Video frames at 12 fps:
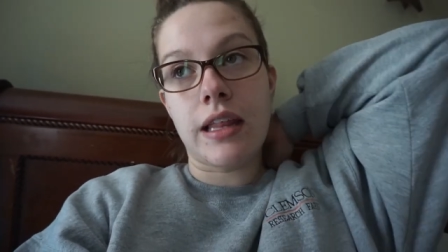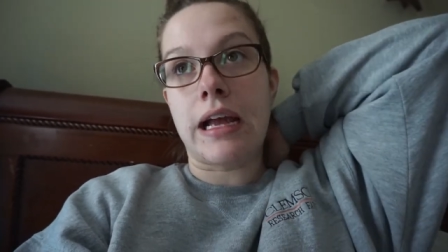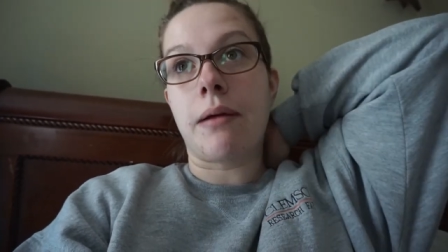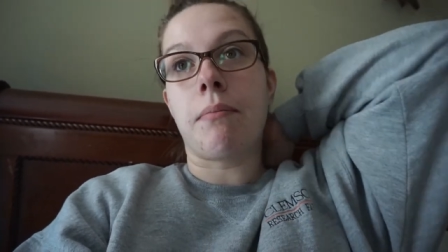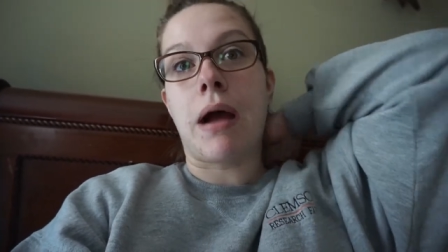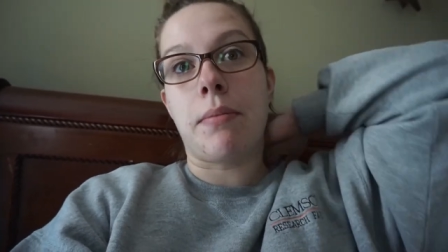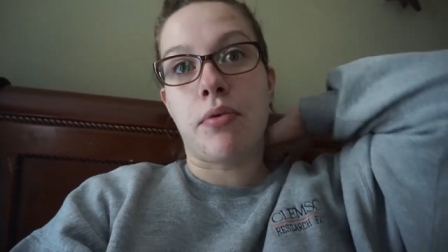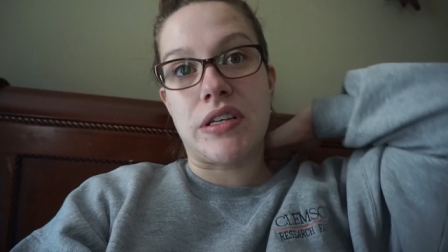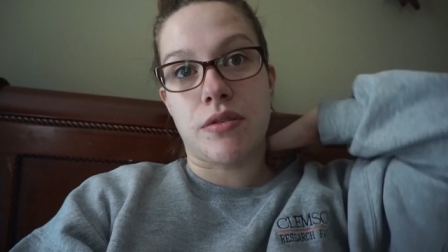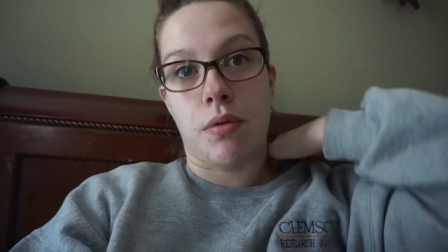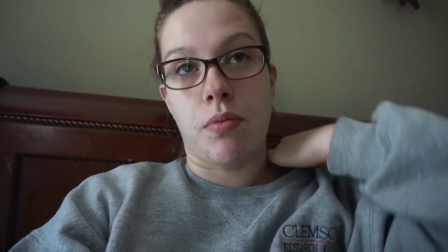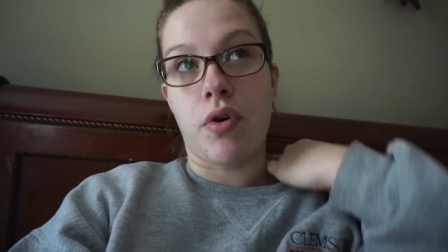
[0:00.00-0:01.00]
like my
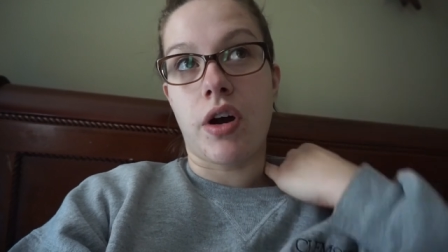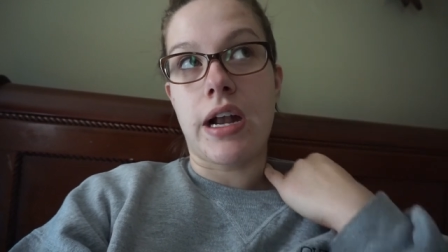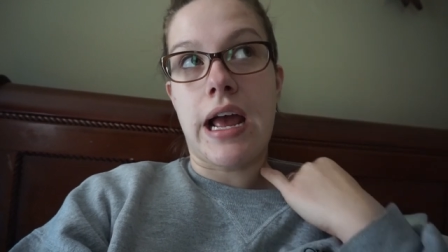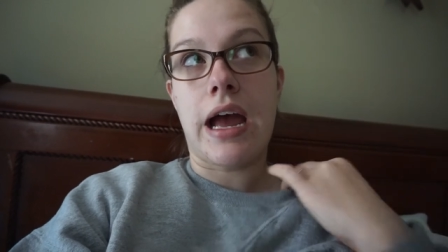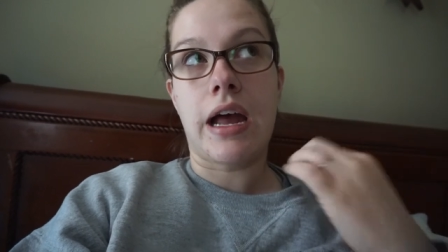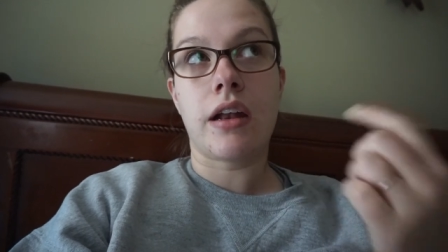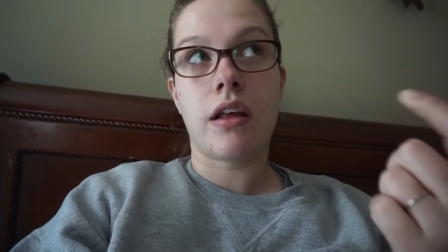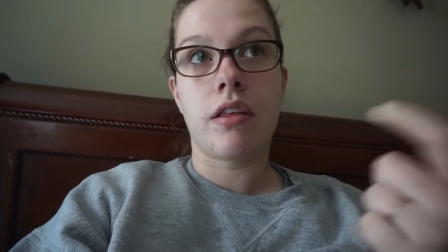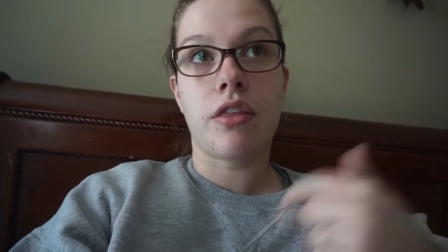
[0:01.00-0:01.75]
boys were born at